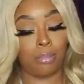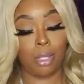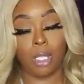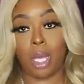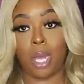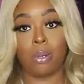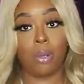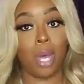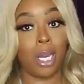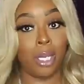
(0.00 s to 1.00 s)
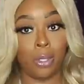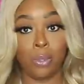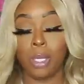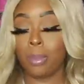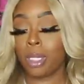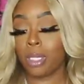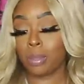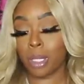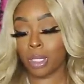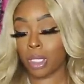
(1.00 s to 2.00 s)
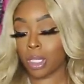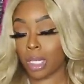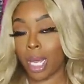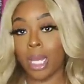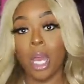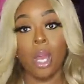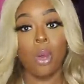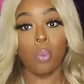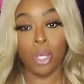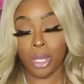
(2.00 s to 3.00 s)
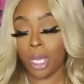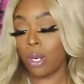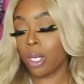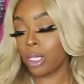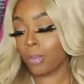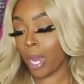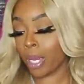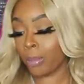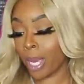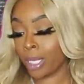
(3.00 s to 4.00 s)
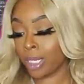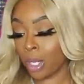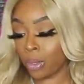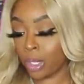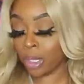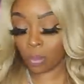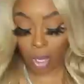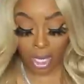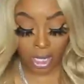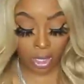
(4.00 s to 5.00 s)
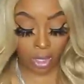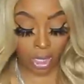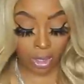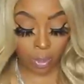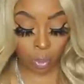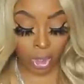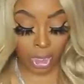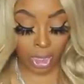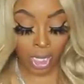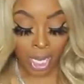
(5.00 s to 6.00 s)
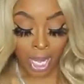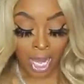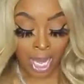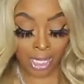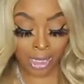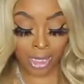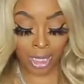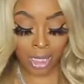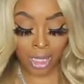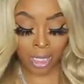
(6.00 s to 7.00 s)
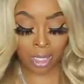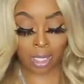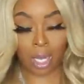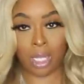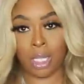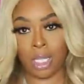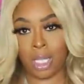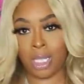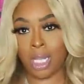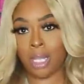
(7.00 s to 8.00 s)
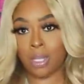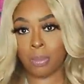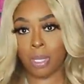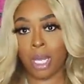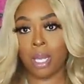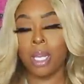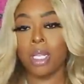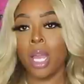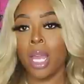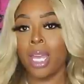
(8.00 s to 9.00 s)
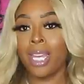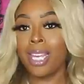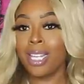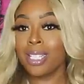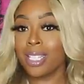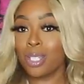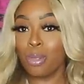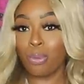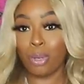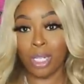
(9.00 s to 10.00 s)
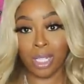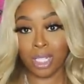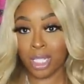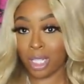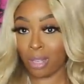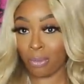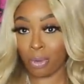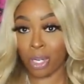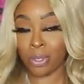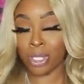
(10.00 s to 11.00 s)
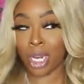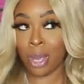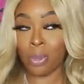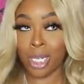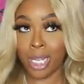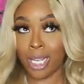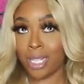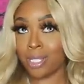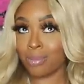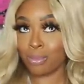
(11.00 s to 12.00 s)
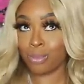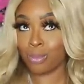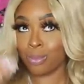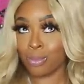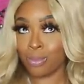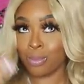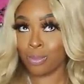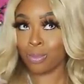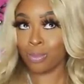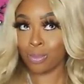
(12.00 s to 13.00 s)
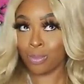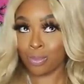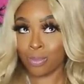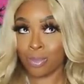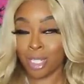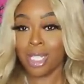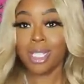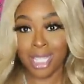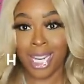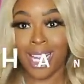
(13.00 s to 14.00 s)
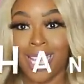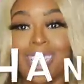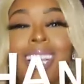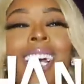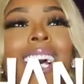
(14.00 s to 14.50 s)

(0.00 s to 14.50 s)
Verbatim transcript: look i don't know how they are doing it but this smells just like what they are inspired by so this one right here is woody hyacinth i think that's how that's pronounced and it is the dupe for another chanel fragrance shall i want to guess Chance.